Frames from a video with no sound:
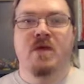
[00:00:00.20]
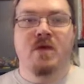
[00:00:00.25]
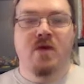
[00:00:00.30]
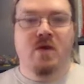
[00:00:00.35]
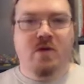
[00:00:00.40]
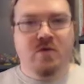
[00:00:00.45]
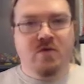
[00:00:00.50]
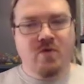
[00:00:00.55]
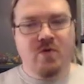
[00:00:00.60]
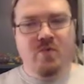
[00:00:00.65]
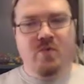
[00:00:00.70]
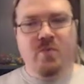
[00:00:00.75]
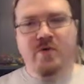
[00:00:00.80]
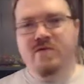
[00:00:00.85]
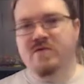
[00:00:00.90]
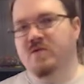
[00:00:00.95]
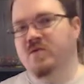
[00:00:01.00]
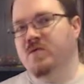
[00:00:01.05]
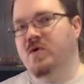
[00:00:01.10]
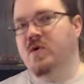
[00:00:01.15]
October is
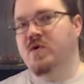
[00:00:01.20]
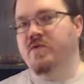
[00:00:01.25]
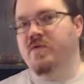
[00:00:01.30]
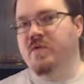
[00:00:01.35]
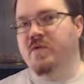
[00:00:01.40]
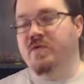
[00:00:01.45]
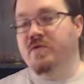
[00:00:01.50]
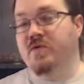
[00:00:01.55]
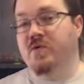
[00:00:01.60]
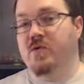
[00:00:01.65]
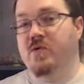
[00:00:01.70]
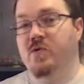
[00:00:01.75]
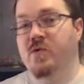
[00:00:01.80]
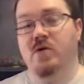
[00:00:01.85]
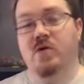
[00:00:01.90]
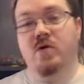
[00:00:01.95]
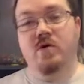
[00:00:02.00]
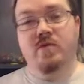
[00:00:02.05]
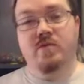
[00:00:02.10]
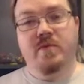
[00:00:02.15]
soon over, and so
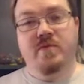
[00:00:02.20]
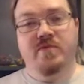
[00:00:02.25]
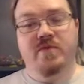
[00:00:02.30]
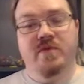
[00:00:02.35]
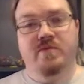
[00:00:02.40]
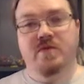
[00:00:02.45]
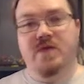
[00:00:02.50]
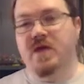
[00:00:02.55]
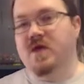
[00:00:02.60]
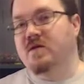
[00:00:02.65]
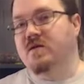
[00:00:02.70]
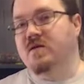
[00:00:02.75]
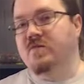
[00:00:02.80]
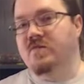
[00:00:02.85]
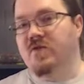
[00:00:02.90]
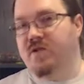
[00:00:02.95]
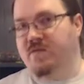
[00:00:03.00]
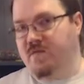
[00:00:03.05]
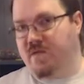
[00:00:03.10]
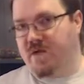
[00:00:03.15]
we're almost at the end of
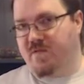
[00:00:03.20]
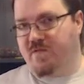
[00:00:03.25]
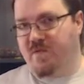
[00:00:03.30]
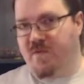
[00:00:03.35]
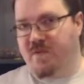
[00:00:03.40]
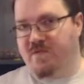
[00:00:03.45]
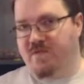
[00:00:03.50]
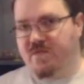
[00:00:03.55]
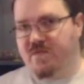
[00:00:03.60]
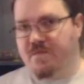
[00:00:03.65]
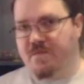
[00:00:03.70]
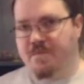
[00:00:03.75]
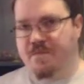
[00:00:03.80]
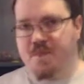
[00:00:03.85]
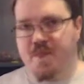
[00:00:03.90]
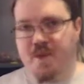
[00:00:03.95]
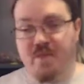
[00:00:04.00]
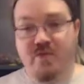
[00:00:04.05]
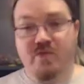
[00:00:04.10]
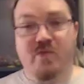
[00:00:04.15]
Ravenloft month.
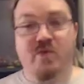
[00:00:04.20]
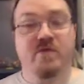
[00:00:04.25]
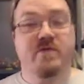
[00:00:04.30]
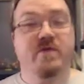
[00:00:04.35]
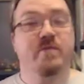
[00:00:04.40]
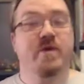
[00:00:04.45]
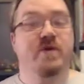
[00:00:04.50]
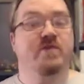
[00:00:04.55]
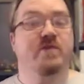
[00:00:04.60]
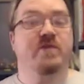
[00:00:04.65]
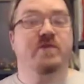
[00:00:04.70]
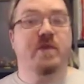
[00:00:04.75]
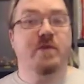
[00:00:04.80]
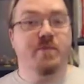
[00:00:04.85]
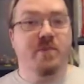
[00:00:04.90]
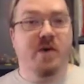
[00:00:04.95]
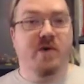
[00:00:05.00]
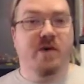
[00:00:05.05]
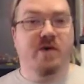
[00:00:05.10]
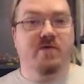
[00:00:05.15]
Before the month is up,
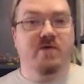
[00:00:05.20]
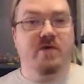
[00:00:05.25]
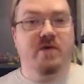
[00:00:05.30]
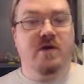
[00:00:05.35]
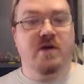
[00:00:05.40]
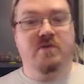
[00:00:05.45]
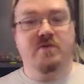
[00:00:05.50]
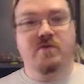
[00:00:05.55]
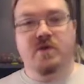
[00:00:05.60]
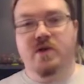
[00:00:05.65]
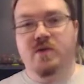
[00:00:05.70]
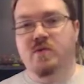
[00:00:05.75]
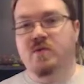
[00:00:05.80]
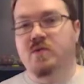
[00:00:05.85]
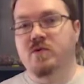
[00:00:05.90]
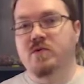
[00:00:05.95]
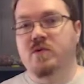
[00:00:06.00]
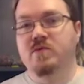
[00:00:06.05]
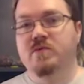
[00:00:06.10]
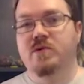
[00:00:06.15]
however, I thought it
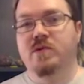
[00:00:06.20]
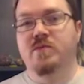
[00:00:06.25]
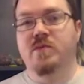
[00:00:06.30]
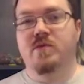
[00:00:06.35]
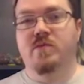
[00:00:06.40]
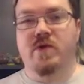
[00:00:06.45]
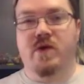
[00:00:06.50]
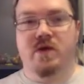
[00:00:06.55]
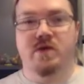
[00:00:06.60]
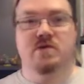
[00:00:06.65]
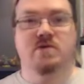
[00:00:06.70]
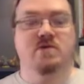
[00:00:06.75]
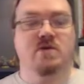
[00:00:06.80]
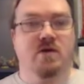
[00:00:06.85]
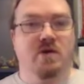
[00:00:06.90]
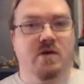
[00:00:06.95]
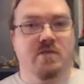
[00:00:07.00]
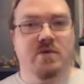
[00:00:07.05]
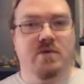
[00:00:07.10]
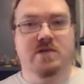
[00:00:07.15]
would only be right to
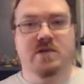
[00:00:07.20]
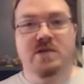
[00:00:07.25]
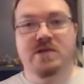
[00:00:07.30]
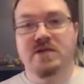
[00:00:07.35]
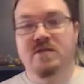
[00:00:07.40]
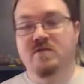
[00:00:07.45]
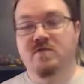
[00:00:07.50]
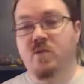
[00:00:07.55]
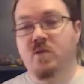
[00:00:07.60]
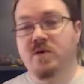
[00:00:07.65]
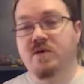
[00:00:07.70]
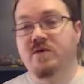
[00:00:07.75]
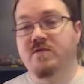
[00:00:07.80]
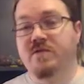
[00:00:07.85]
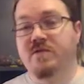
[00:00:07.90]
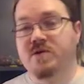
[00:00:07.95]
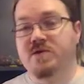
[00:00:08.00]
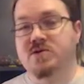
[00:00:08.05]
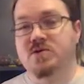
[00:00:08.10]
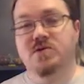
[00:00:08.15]
talk about at least one
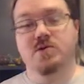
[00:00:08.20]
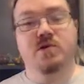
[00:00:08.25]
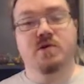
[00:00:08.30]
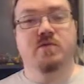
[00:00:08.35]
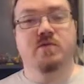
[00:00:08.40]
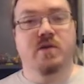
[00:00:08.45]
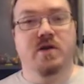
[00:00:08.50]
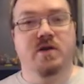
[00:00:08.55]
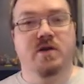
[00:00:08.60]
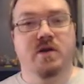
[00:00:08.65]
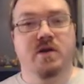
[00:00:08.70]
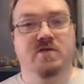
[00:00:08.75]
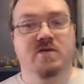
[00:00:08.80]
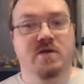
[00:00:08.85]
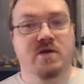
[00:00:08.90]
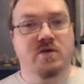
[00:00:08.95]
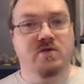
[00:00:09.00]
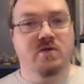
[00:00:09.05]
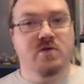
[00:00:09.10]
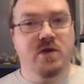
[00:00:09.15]
adventure you can run as an
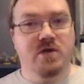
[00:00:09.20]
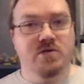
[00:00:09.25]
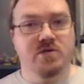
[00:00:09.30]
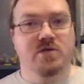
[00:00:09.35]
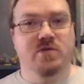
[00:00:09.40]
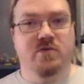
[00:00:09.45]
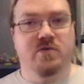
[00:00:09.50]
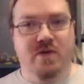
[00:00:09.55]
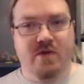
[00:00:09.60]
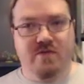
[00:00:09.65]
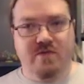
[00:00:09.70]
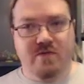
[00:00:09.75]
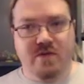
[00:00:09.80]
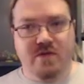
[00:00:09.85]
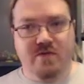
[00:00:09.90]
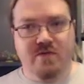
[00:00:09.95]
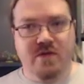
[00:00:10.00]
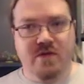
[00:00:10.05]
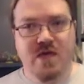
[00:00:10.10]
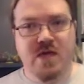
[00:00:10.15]
introduction to
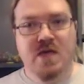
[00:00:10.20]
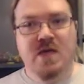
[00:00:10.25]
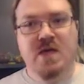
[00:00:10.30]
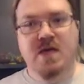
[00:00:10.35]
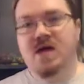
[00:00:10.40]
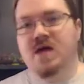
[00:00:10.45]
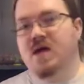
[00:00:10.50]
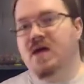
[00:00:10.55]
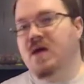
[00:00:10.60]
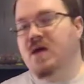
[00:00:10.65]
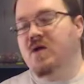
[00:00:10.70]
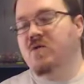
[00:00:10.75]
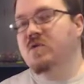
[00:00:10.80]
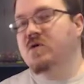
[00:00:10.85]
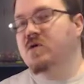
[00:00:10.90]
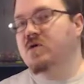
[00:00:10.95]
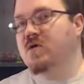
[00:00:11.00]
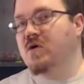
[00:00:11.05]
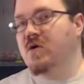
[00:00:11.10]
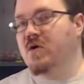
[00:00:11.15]
Ravenloft, and how you
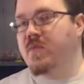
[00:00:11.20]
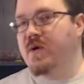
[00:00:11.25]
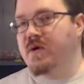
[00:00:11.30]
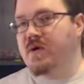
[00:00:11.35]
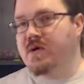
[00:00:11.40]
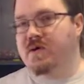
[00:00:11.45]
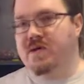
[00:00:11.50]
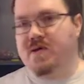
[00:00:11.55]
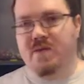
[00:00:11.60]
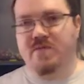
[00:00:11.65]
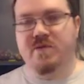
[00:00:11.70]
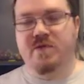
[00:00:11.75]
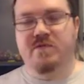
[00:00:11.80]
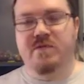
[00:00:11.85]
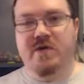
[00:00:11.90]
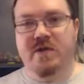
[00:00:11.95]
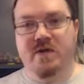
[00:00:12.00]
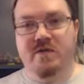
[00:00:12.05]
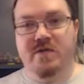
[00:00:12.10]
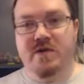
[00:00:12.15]
could go about adapting
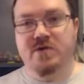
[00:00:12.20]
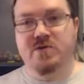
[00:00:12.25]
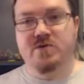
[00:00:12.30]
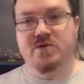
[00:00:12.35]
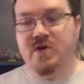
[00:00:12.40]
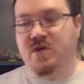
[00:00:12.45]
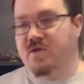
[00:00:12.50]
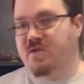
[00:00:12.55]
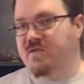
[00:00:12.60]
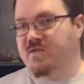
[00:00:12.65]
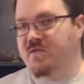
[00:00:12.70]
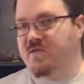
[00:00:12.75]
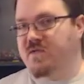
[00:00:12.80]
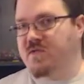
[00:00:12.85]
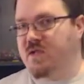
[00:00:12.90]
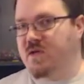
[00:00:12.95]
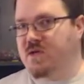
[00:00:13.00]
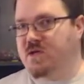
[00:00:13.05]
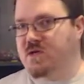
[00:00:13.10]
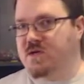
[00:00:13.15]
that adventure into 5th
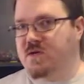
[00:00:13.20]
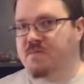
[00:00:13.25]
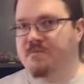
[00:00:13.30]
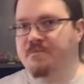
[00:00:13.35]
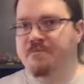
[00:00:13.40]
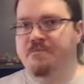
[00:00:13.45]
edition.